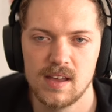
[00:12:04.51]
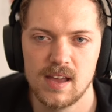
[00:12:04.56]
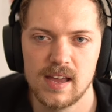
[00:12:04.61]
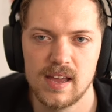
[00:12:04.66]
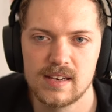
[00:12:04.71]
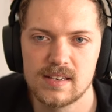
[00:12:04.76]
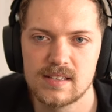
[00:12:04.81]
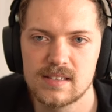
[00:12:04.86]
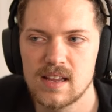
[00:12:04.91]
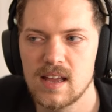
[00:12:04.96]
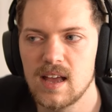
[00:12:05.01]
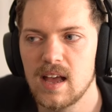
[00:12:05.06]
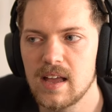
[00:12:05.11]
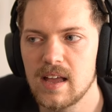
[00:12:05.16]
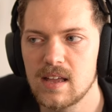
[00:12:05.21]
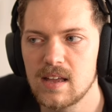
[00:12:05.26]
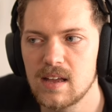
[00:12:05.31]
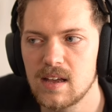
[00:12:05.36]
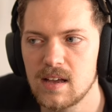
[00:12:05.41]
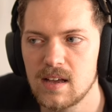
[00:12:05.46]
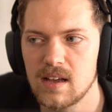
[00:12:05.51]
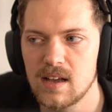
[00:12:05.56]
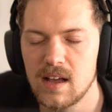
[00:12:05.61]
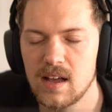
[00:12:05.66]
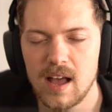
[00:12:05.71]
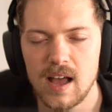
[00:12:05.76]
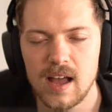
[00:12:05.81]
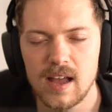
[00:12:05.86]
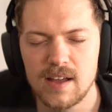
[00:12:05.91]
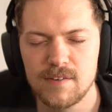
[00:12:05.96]
And I
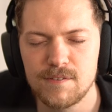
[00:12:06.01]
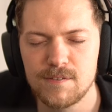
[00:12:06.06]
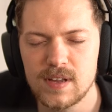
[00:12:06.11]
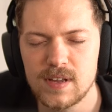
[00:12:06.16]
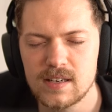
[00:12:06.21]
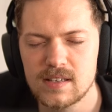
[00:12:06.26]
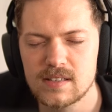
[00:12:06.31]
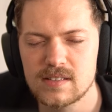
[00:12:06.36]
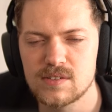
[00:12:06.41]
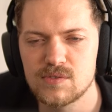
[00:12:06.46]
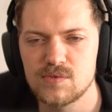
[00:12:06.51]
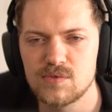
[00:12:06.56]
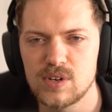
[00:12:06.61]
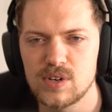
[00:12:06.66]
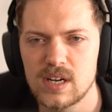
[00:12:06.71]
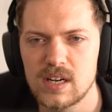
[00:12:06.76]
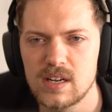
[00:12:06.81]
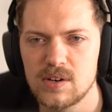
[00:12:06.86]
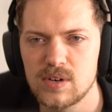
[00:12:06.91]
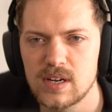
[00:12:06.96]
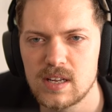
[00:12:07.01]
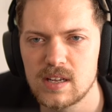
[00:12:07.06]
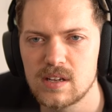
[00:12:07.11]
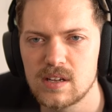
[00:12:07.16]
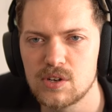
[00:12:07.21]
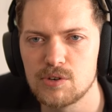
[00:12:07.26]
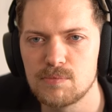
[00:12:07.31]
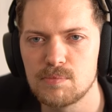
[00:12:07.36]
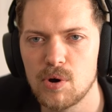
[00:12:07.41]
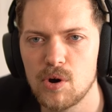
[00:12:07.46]
think that's a really, really
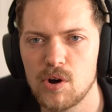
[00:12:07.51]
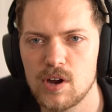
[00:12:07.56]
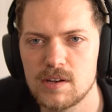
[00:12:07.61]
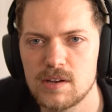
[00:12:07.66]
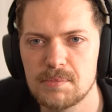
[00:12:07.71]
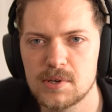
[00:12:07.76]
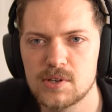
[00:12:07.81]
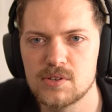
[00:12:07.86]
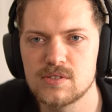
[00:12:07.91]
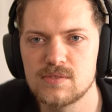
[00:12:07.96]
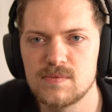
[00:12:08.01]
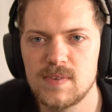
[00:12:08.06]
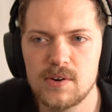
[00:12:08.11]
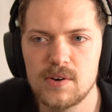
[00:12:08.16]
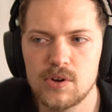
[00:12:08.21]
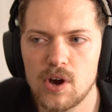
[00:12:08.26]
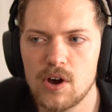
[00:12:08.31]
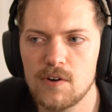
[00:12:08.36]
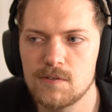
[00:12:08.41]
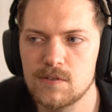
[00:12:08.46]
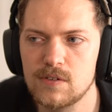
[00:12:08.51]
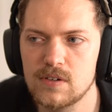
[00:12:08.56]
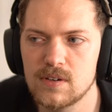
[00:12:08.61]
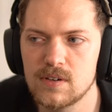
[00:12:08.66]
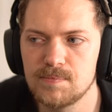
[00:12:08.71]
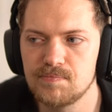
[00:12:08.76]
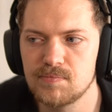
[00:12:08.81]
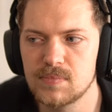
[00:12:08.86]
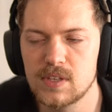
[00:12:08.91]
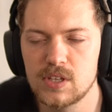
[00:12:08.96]
good point, because very
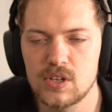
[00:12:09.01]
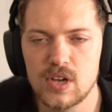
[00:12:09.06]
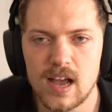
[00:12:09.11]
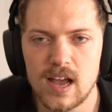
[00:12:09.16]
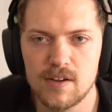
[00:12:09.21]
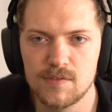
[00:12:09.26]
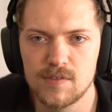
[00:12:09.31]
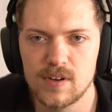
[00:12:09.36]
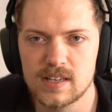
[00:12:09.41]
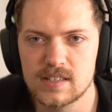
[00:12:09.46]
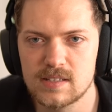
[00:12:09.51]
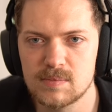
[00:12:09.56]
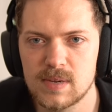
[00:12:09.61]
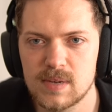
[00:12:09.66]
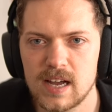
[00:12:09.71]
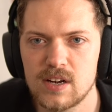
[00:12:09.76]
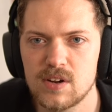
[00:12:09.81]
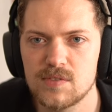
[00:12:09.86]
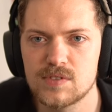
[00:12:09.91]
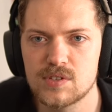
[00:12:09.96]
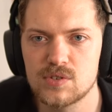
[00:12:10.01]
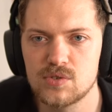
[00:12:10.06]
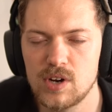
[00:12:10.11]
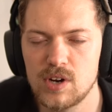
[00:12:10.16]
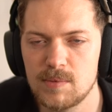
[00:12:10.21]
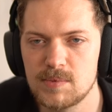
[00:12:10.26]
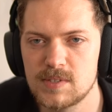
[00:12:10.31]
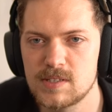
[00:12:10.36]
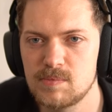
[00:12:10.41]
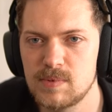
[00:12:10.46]
often you have like some kind of
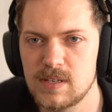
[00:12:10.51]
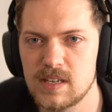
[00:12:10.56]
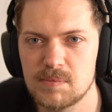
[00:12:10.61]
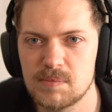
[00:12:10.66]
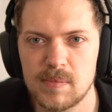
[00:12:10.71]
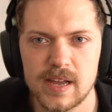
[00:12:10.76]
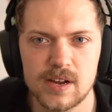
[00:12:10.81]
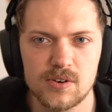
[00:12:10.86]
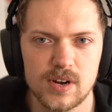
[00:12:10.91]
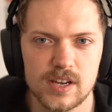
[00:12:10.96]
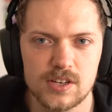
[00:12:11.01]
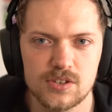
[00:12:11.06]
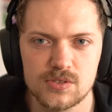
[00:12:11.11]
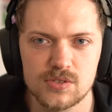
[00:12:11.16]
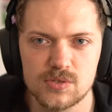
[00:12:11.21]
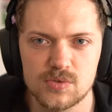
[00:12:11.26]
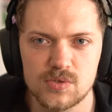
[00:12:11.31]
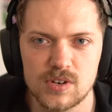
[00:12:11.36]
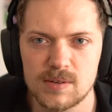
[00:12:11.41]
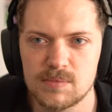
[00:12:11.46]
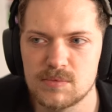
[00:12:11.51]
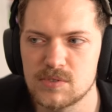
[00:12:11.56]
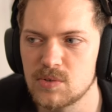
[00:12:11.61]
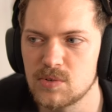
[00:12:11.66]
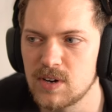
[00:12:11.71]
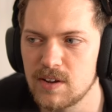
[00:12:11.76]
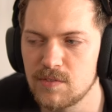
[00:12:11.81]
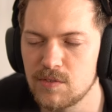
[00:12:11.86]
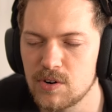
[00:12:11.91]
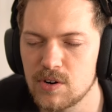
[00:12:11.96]
scripts, be it migration scripts or
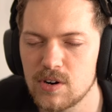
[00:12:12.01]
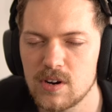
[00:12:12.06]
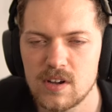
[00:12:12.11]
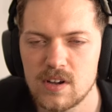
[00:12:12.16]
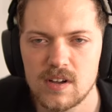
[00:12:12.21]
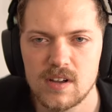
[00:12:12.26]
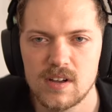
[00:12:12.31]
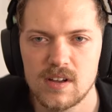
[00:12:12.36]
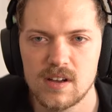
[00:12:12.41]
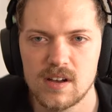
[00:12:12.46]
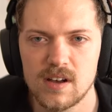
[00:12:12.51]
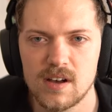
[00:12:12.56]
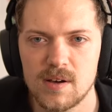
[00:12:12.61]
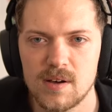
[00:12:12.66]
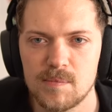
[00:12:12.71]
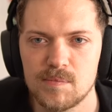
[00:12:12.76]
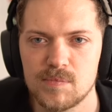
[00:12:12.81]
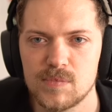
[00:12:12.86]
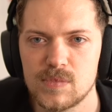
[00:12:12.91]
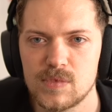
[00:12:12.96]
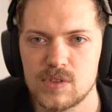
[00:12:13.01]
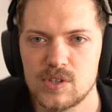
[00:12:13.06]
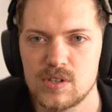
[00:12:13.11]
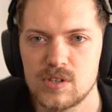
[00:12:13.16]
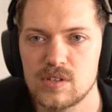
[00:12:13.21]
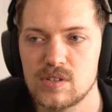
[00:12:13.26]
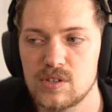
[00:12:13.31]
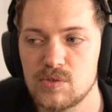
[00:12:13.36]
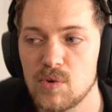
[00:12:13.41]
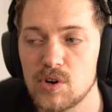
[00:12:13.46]
whatever,
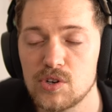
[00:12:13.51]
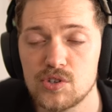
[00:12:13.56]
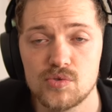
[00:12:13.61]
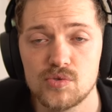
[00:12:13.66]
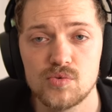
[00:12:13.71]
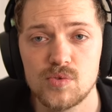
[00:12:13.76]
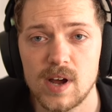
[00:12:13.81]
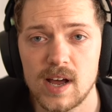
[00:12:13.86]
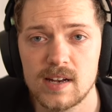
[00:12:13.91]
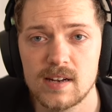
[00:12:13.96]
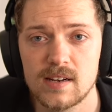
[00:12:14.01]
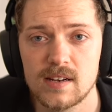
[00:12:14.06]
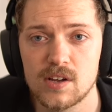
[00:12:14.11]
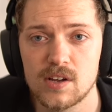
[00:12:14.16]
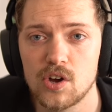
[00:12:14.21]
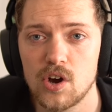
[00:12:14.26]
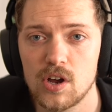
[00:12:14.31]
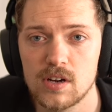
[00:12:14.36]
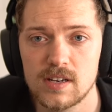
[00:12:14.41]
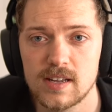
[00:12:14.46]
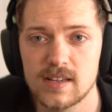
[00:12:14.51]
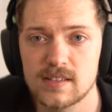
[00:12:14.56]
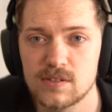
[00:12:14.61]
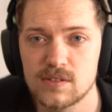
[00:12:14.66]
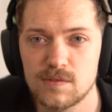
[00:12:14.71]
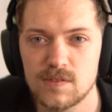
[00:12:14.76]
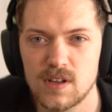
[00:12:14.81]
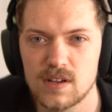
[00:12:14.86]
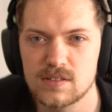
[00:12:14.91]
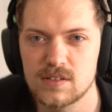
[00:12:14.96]
that you want to run in the context of
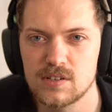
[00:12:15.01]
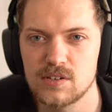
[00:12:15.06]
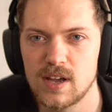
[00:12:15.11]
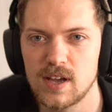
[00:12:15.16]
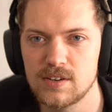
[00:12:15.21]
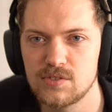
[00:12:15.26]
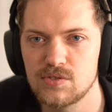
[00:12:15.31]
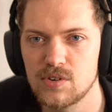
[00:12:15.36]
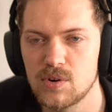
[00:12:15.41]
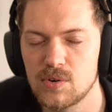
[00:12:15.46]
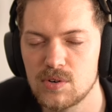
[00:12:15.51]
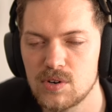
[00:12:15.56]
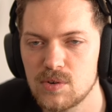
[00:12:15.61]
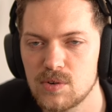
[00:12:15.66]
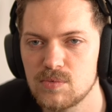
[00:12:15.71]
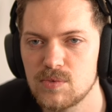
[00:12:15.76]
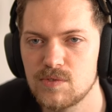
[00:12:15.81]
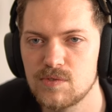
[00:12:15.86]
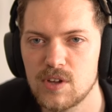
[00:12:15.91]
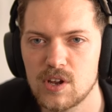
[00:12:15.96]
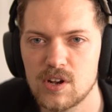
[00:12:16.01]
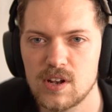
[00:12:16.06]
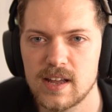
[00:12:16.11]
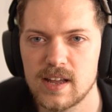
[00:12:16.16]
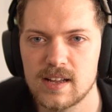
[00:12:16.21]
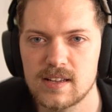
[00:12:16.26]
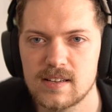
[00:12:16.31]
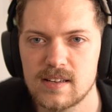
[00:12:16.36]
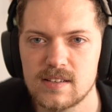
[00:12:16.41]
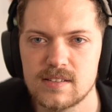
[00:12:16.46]
Nuxt and Nitro, not
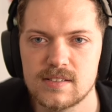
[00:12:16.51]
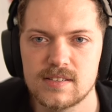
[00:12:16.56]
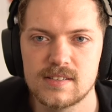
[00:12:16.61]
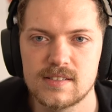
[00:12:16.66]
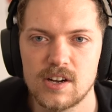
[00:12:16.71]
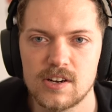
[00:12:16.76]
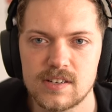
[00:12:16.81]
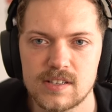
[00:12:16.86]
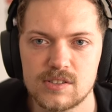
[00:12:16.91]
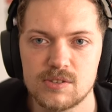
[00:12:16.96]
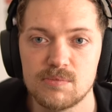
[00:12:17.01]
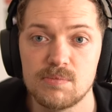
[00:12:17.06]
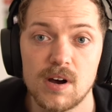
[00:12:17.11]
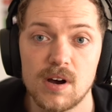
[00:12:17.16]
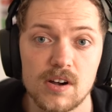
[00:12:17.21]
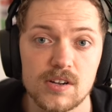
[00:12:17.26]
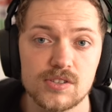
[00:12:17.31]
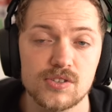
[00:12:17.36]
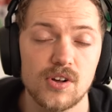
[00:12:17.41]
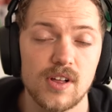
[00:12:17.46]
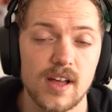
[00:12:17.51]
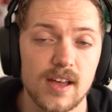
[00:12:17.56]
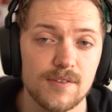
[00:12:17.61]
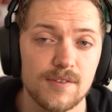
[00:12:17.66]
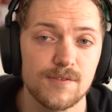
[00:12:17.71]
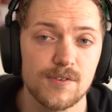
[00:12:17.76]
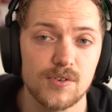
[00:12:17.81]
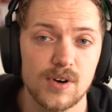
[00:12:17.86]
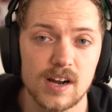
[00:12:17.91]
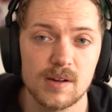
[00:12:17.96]
like starting to parse all
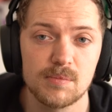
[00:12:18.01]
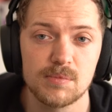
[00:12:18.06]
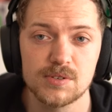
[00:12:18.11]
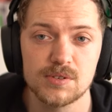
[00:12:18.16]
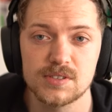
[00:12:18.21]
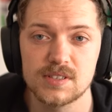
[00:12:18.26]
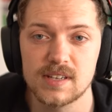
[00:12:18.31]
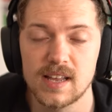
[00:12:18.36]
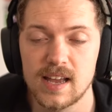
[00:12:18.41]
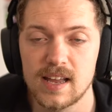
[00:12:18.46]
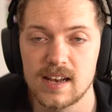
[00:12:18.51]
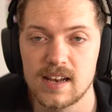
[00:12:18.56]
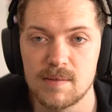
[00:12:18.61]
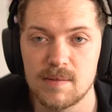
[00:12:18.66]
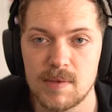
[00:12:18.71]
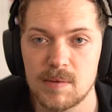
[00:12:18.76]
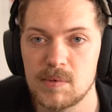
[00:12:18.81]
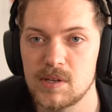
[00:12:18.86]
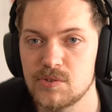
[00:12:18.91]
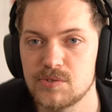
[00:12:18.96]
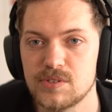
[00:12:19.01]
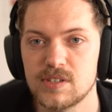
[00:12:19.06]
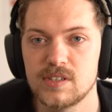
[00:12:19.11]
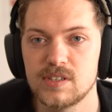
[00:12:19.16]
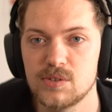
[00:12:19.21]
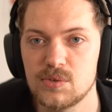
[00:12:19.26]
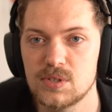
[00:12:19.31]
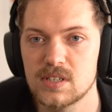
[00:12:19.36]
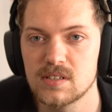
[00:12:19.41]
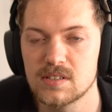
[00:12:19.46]
nth variables again and maybe using
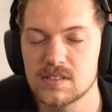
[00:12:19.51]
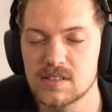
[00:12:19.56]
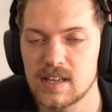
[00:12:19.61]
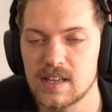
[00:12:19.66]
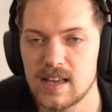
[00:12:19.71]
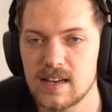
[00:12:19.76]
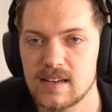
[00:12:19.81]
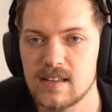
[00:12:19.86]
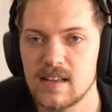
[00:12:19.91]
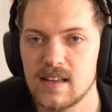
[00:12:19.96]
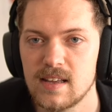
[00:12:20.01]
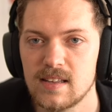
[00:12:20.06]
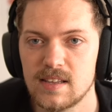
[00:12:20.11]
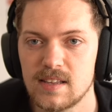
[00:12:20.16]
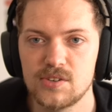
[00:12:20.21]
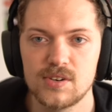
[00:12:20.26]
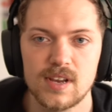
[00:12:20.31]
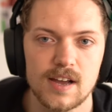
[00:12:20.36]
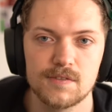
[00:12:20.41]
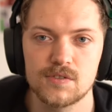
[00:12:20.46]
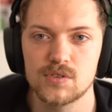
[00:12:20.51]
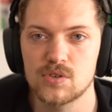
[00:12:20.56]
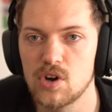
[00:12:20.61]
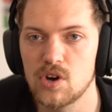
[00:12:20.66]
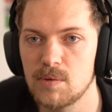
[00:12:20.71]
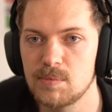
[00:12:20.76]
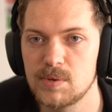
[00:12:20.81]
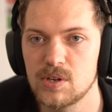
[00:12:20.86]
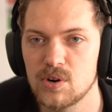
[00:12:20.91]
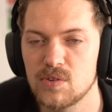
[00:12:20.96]
utils again that you'd have to
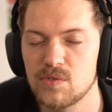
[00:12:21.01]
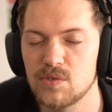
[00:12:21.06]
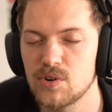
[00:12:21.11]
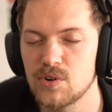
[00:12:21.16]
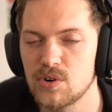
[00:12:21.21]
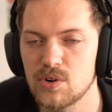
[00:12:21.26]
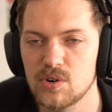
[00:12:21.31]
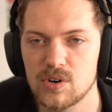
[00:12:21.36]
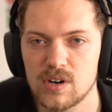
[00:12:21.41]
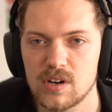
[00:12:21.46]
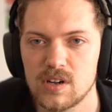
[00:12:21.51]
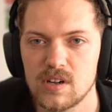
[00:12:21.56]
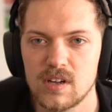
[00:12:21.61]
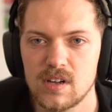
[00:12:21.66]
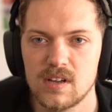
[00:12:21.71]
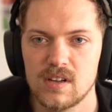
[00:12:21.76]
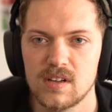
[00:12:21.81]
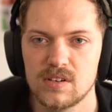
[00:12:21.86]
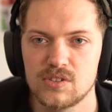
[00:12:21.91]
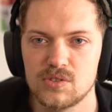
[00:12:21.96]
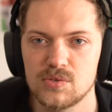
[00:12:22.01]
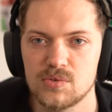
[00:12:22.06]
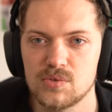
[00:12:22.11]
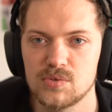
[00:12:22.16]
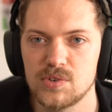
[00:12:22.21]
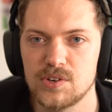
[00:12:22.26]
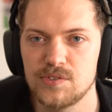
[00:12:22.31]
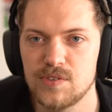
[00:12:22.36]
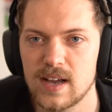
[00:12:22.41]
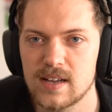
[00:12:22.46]
copy over or to
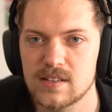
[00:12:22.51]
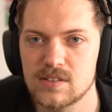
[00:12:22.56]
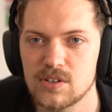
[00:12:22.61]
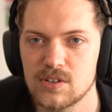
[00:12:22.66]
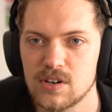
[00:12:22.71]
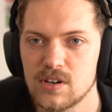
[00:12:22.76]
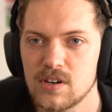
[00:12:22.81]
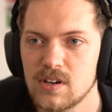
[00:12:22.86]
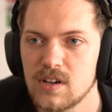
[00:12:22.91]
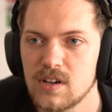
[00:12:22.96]
refactor.